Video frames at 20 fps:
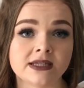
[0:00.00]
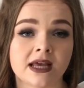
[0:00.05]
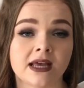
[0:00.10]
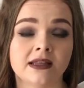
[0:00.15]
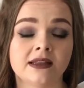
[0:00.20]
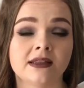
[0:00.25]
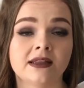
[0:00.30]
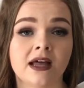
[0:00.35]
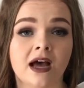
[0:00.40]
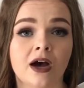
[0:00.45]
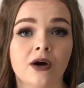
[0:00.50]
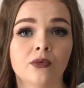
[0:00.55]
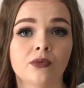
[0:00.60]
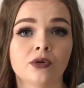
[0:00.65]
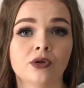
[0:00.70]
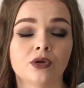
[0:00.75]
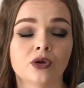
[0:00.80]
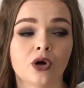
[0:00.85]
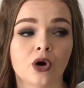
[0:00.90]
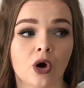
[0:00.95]
and that
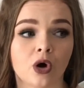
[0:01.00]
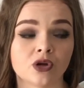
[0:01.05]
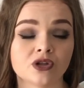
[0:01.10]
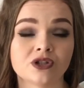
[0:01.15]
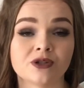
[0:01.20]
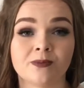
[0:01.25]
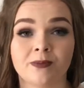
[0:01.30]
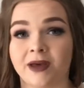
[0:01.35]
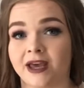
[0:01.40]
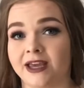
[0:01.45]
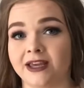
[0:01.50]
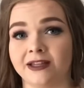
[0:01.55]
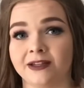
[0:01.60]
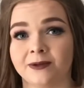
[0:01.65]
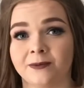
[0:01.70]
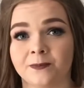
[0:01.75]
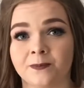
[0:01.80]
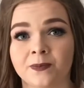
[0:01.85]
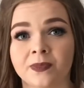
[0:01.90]
will cause pain.